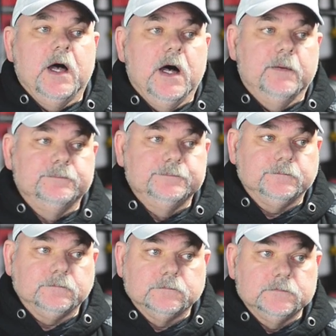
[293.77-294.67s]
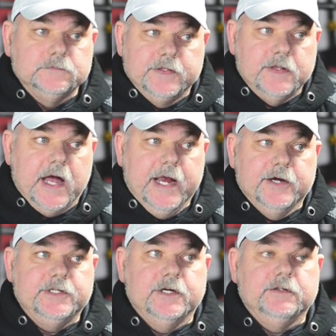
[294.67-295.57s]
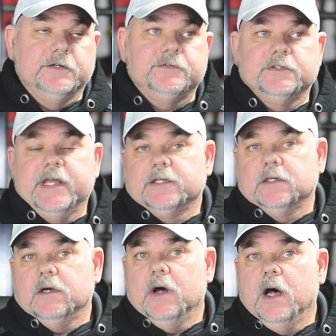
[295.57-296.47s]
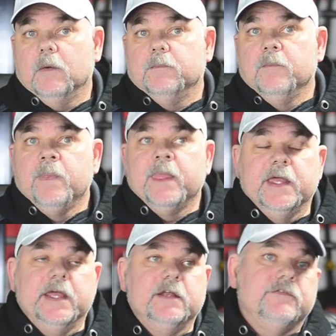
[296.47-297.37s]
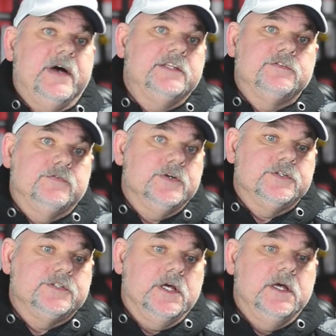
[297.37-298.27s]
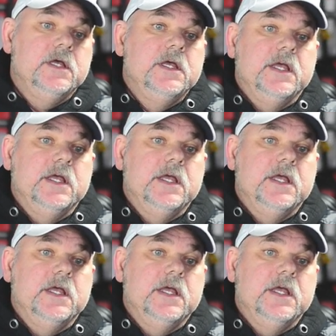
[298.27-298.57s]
then the higher tiered lifters had to go help, and vice versa.